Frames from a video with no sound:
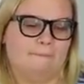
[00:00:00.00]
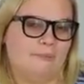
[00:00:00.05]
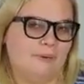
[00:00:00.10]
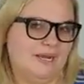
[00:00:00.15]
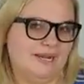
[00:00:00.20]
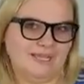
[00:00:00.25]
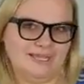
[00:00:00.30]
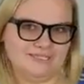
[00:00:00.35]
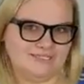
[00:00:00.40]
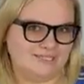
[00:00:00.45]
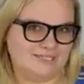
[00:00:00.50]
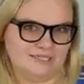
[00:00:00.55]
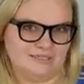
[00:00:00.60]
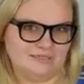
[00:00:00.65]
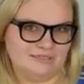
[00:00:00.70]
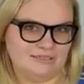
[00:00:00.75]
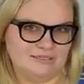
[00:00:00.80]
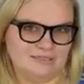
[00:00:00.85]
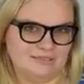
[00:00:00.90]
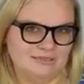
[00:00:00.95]
but
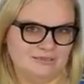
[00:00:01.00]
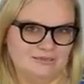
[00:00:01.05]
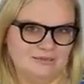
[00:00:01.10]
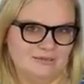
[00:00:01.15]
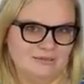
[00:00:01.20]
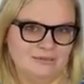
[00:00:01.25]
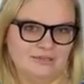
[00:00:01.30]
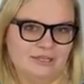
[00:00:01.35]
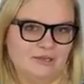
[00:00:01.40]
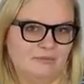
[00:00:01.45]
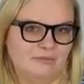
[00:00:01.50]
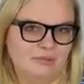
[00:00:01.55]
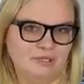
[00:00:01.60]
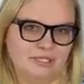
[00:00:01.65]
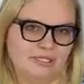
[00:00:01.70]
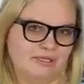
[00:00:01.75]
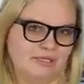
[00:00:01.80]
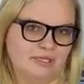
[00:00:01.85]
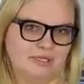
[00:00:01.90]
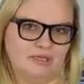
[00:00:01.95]
isn't
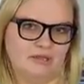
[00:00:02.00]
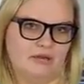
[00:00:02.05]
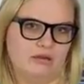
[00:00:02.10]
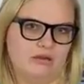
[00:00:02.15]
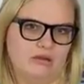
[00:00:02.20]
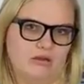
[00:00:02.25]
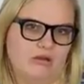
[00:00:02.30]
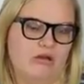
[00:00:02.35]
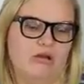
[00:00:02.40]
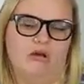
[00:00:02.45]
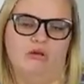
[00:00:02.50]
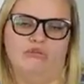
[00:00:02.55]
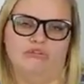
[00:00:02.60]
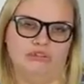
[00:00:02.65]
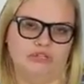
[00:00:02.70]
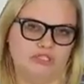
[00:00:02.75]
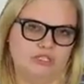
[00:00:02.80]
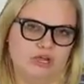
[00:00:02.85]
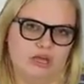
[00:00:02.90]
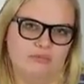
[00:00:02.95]
completely over
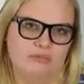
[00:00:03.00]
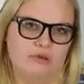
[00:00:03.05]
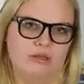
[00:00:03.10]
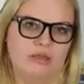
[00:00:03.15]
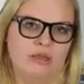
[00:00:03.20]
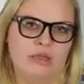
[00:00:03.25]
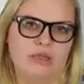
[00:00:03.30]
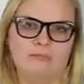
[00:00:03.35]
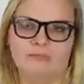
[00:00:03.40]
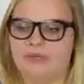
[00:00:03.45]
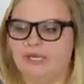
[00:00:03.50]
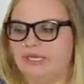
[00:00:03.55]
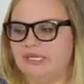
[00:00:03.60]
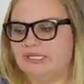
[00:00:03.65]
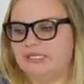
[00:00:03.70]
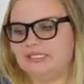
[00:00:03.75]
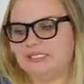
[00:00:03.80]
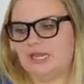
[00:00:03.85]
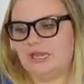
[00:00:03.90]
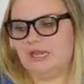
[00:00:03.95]
the top.
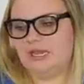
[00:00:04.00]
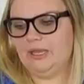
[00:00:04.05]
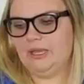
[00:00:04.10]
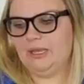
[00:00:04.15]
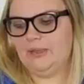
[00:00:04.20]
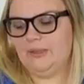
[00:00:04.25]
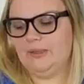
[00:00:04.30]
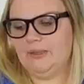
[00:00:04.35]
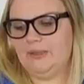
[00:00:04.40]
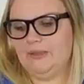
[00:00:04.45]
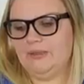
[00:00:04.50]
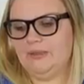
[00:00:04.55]
Because a